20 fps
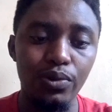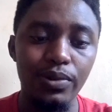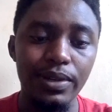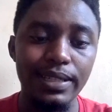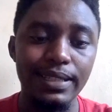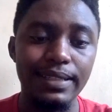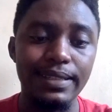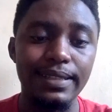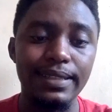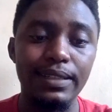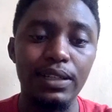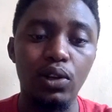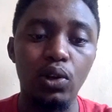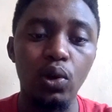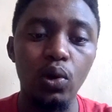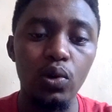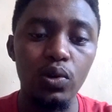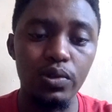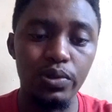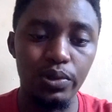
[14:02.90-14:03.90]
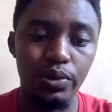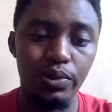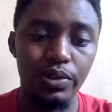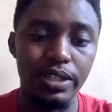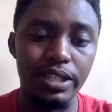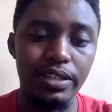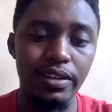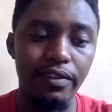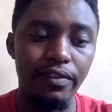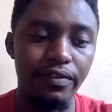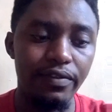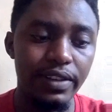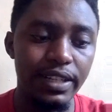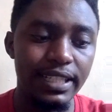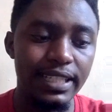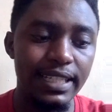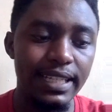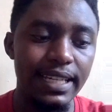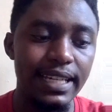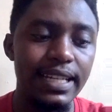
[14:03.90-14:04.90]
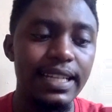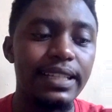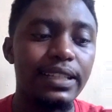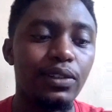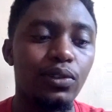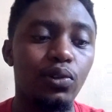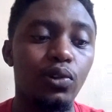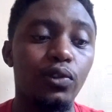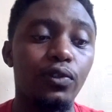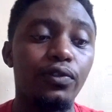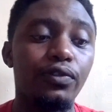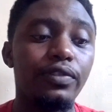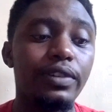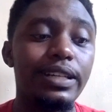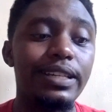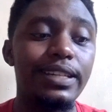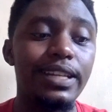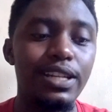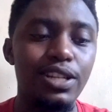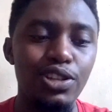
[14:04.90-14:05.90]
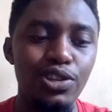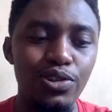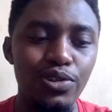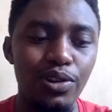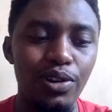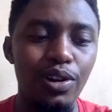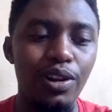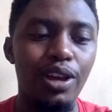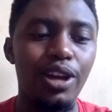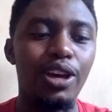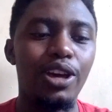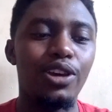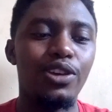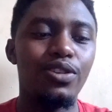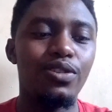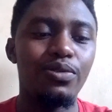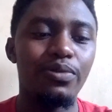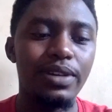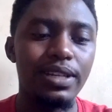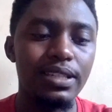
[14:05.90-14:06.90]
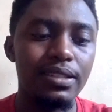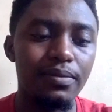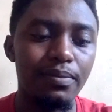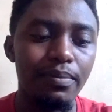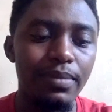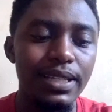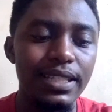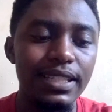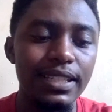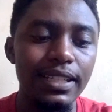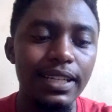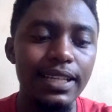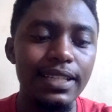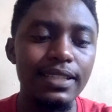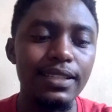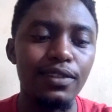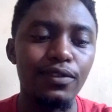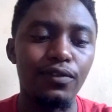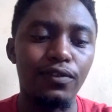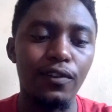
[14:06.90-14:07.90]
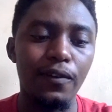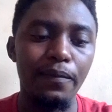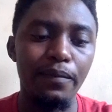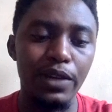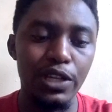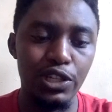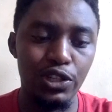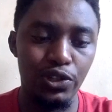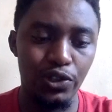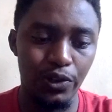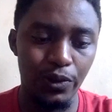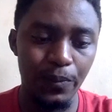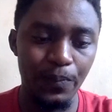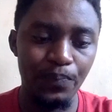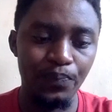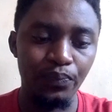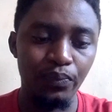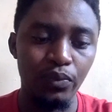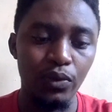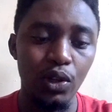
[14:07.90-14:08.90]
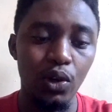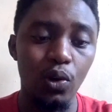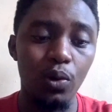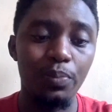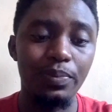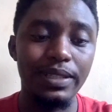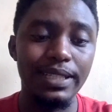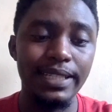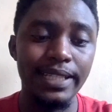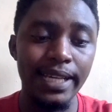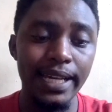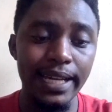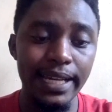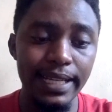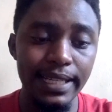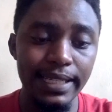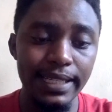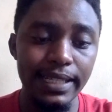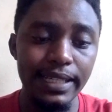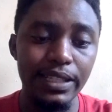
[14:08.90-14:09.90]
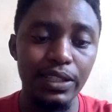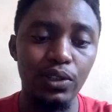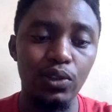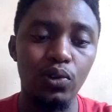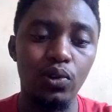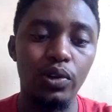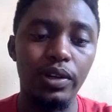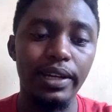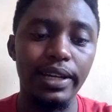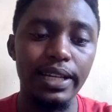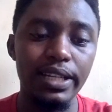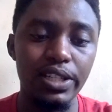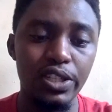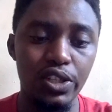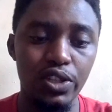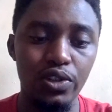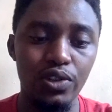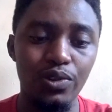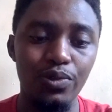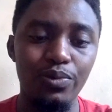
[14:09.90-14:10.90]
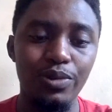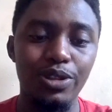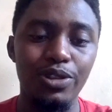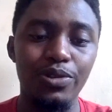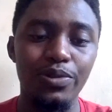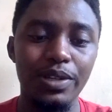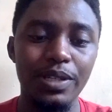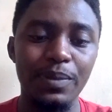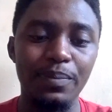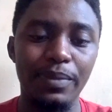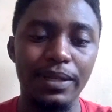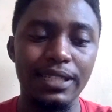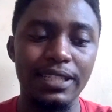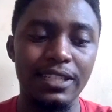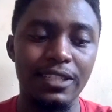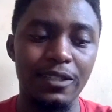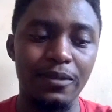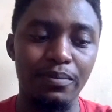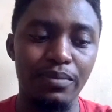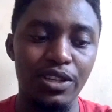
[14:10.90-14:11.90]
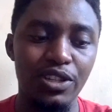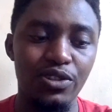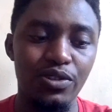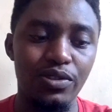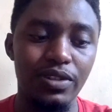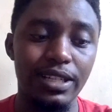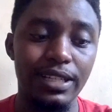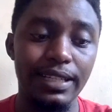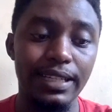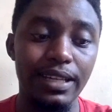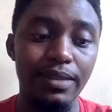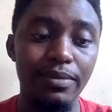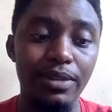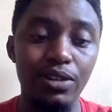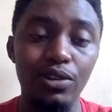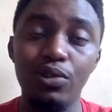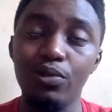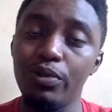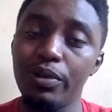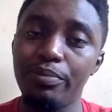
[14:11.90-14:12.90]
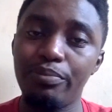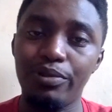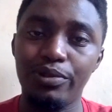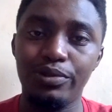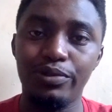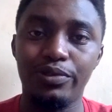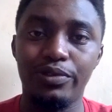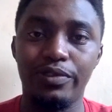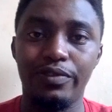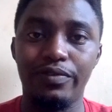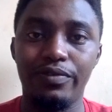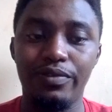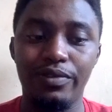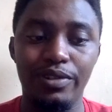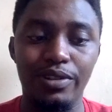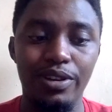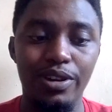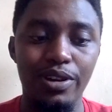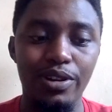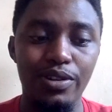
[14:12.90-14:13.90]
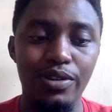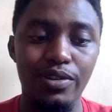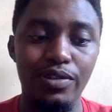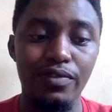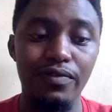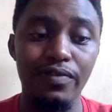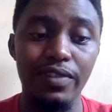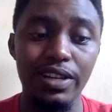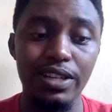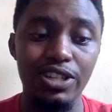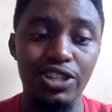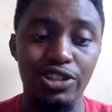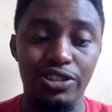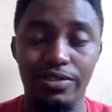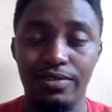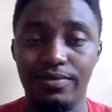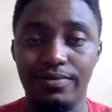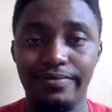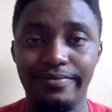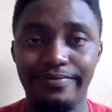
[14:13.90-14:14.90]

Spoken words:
who has disclosed or trafficked in confidential U.S. business information obtained in connection with U.S. participation in Chemical Weapon Convention?